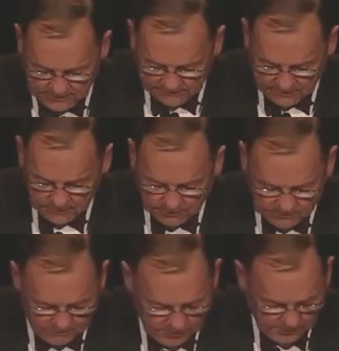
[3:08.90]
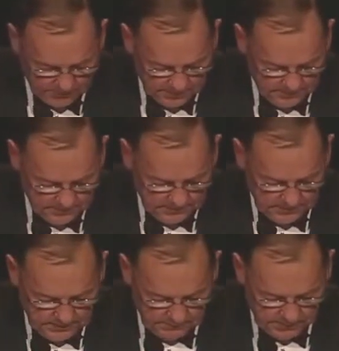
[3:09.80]
Asset Relief Program,
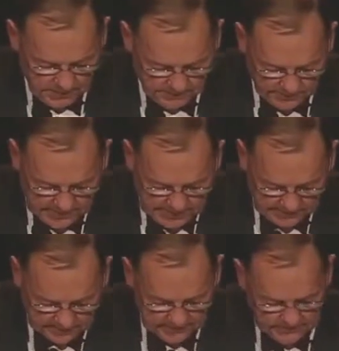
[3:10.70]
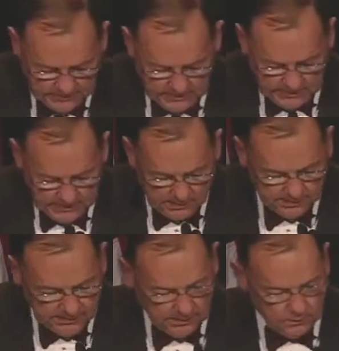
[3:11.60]
the Recovery Act, and
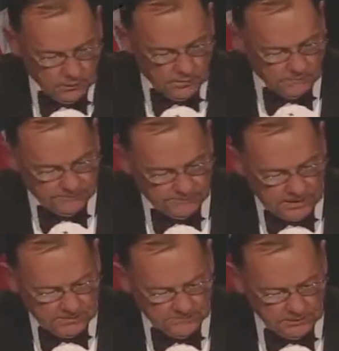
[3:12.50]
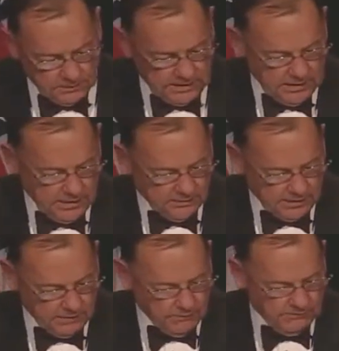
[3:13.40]
healthcare law, uh,
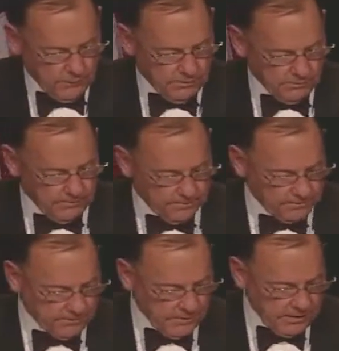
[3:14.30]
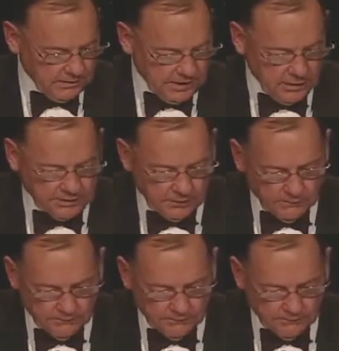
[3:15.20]
healthcare reform, the, the healthcare